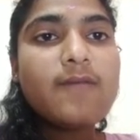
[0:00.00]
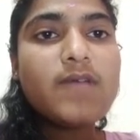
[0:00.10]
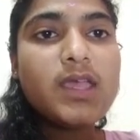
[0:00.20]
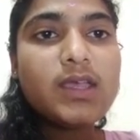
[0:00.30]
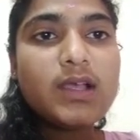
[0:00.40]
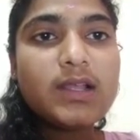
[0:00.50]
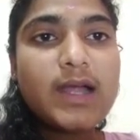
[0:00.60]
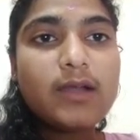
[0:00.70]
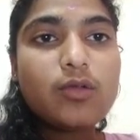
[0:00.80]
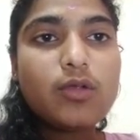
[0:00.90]
Vehicle
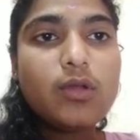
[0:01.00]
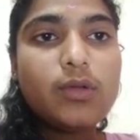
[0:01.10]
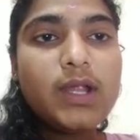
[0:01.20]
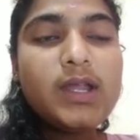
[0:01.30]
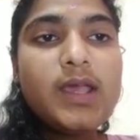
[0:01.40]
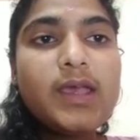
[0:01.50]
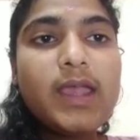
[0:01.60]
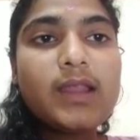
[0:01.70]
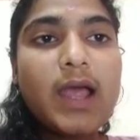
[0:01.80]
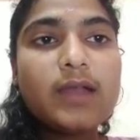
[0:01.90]
control unit.
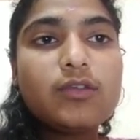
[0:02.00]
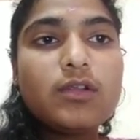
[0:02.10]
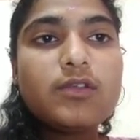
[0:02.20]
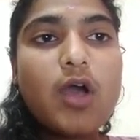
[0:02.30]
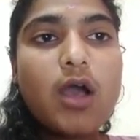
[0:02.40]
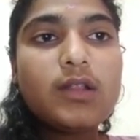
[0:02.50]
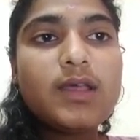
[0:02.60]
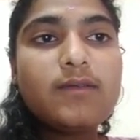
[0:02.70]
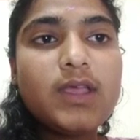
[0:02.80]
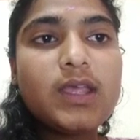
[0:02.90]
It controls all
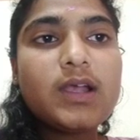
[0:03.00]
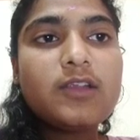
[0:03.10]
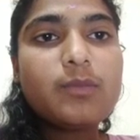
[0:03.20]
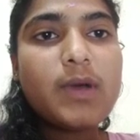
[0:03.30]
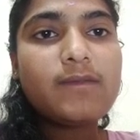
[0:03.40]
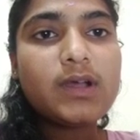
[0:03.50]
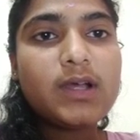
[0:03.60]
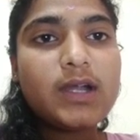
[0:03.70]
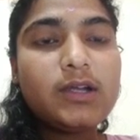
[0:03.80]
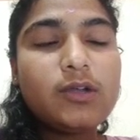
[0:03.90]
the vehicles power
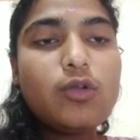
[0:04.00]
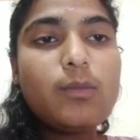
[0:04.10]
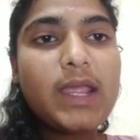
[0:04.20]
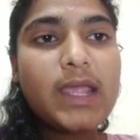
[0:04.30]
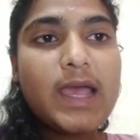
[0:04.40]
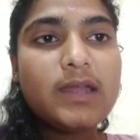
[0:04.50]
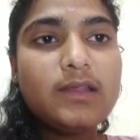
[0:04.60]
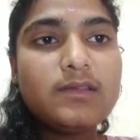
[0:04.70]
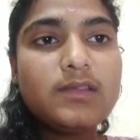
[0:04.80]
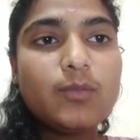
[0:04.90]
control
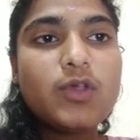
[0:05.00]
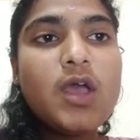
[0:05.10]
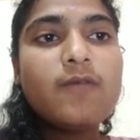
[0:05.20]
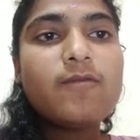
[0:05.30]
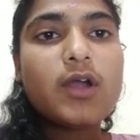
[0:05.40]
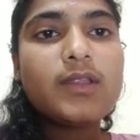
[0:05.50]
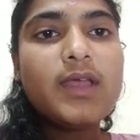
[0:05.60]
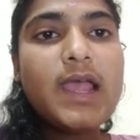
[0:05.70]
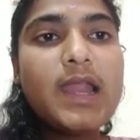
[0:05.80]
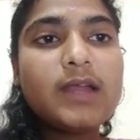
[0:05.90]
mechanisms for
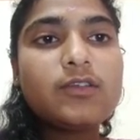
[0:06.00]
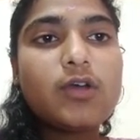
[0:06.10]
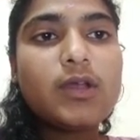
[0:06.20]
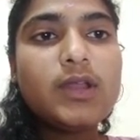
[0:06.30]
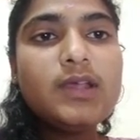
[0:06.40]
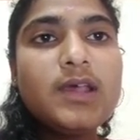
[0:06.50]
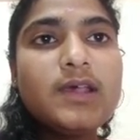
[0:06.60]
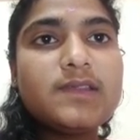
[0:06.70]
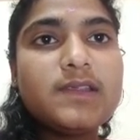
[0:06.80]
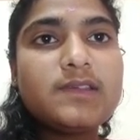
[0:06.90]
the electronic
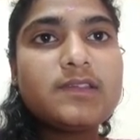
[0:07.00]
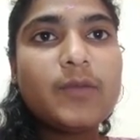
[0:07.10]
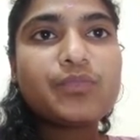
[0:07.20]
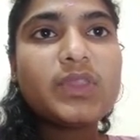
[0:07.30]
system.